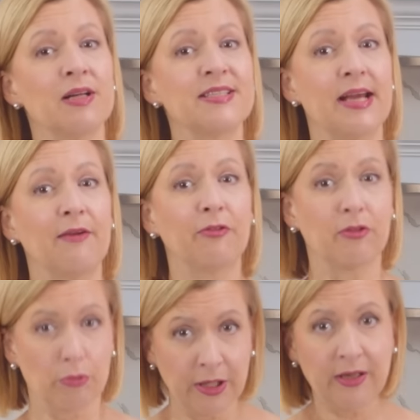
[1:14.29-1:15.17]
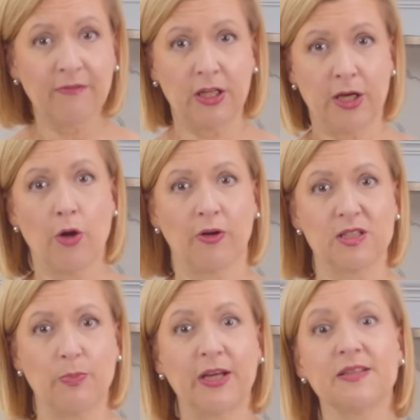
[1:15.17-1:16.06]
to save 3 of the
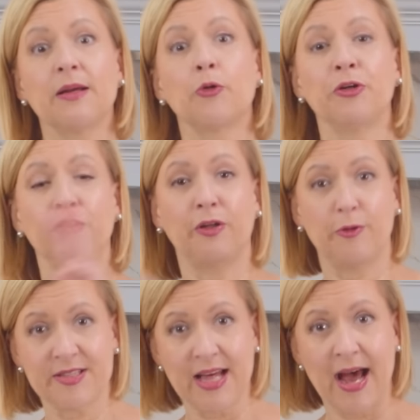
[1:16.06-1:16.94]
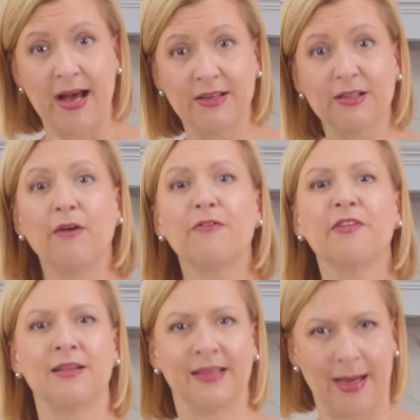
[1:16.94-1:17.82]
yolks because I'm going to use that for
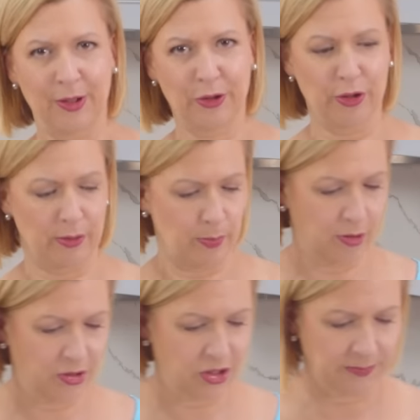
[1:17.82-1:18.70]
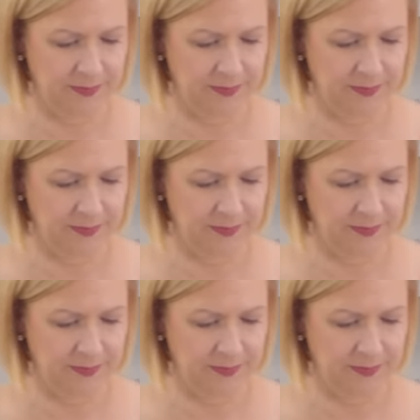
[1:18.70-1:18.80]
the lemon curd portion.